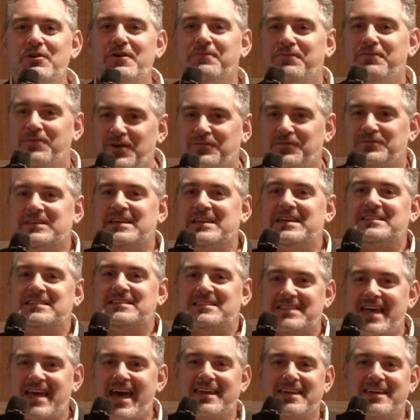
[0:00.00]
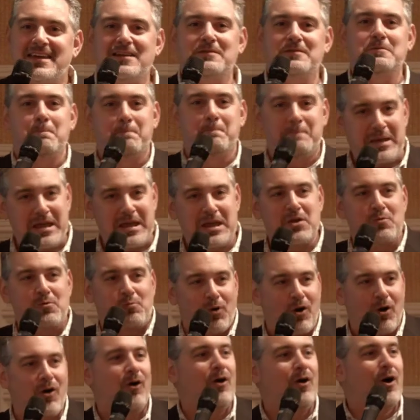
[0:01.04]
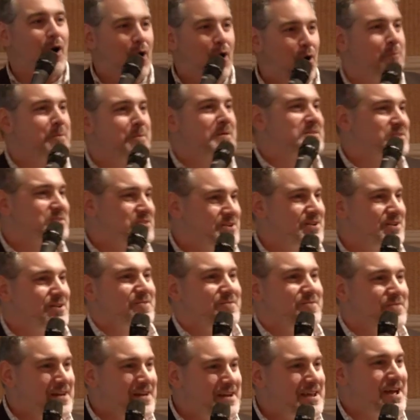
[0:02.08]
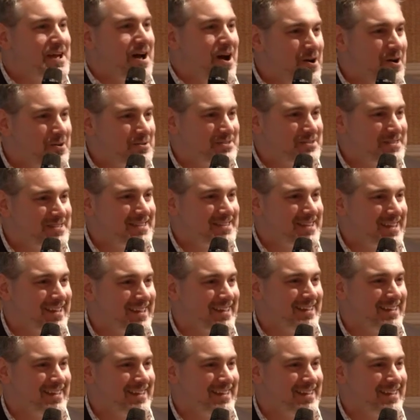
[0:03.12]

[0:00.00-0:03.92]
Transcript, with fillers: a 15 second B roll open to your videos,